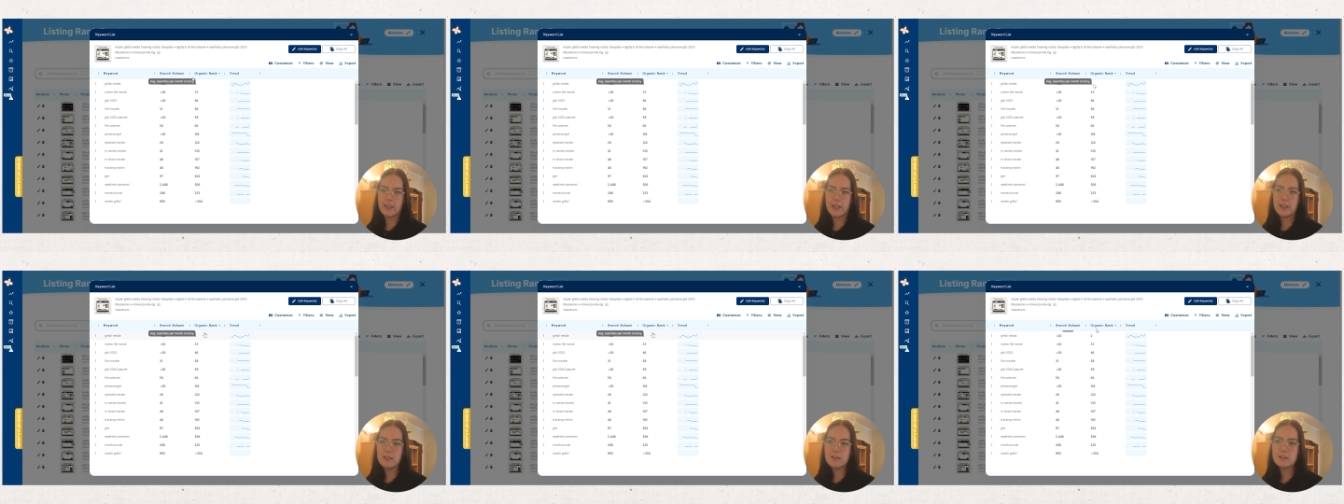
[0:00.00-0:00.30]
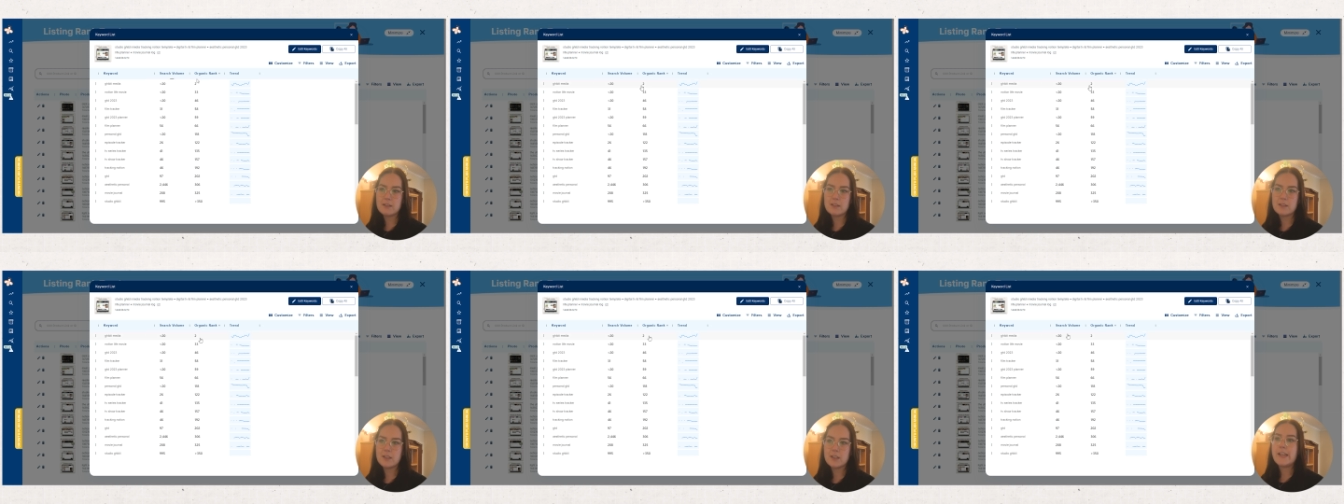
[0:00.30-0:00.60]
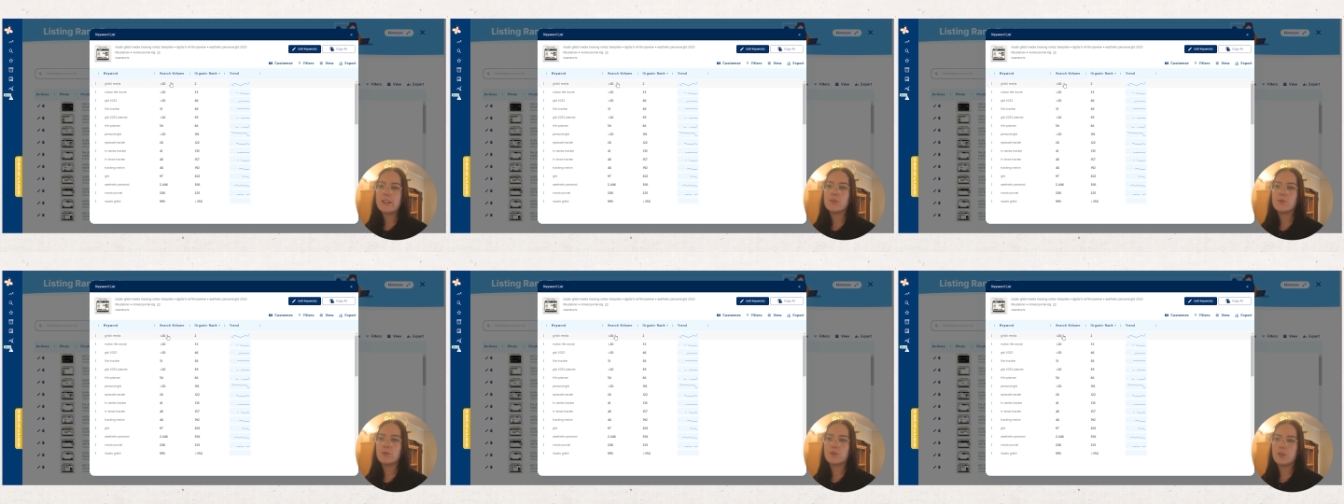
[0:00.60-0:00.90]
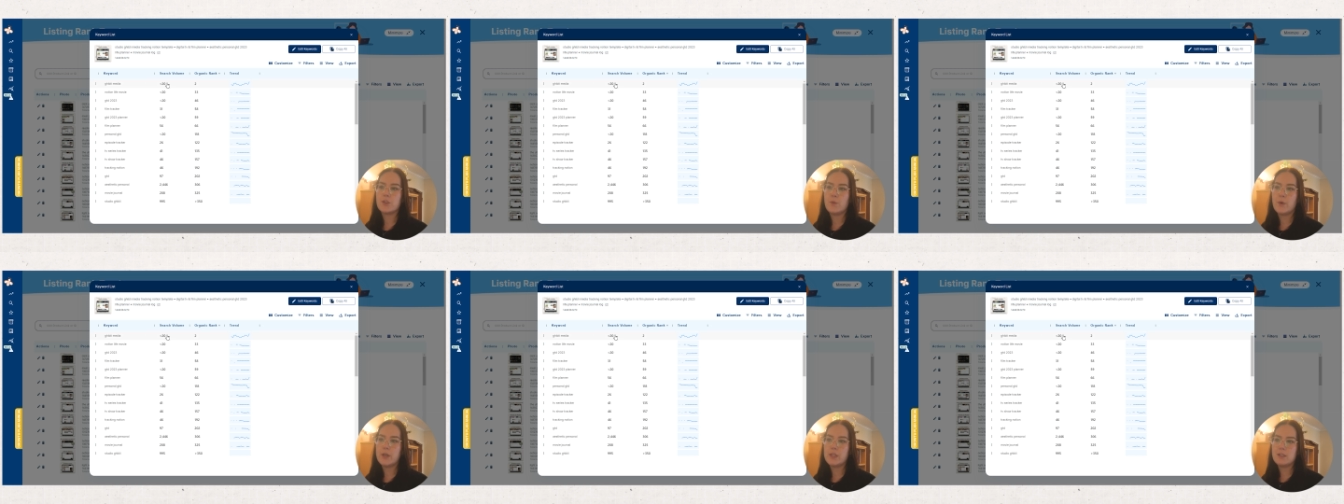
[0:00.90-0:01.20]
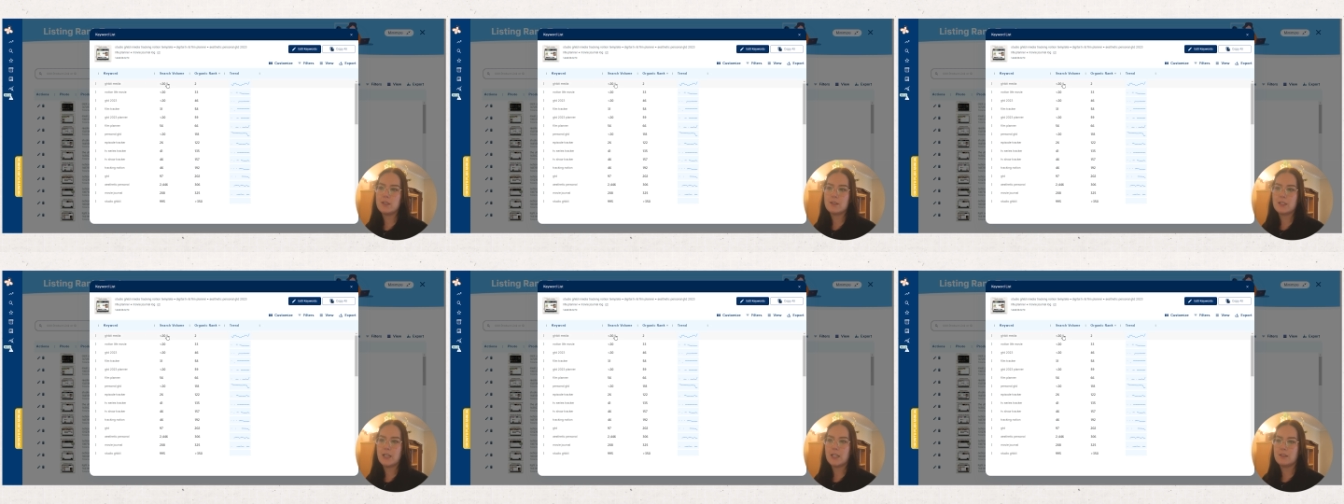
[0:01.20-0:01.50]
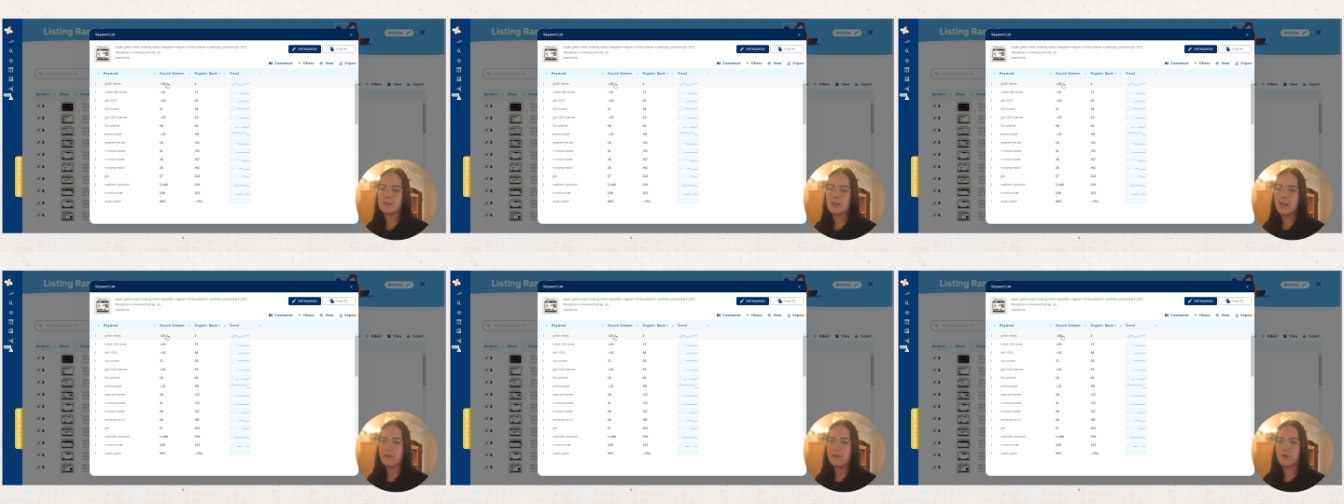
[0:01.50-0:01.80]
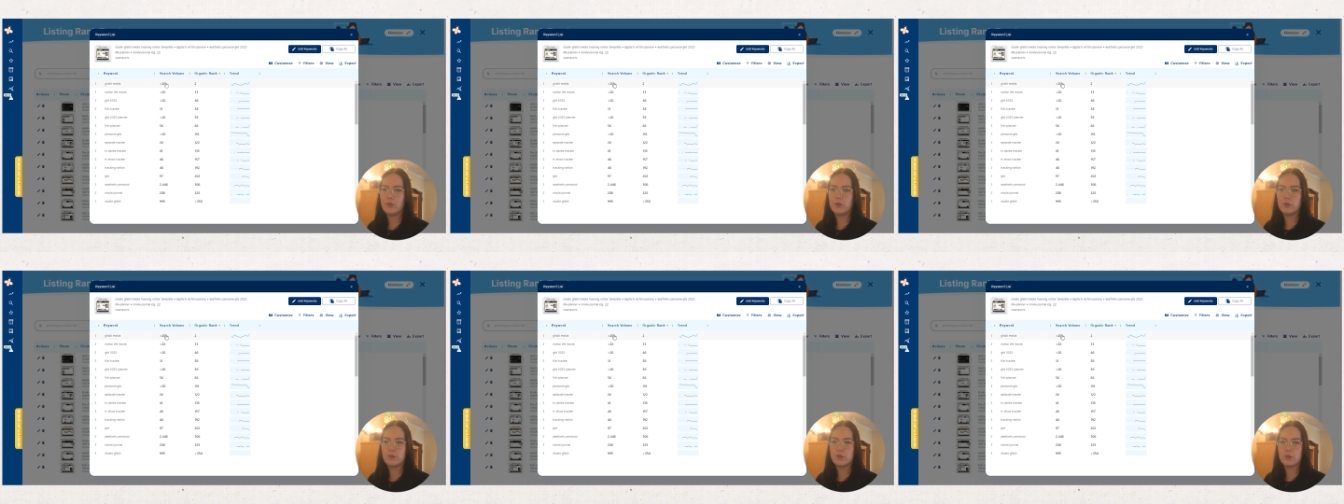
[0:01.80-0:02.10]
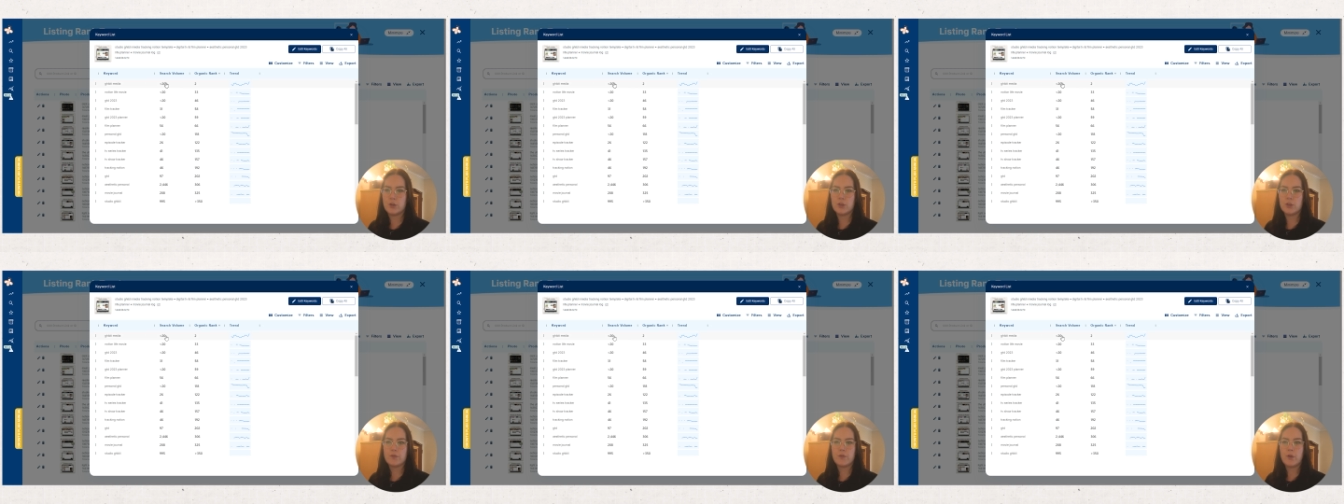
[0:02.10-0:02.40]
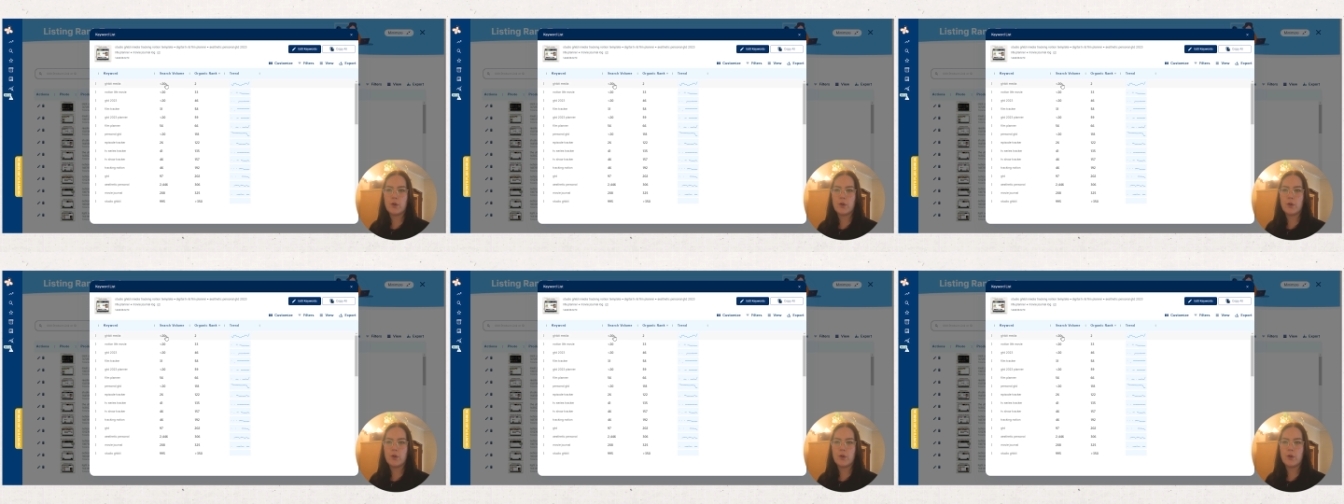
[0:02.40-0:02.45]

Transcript: this, is also one that doesn't have a good search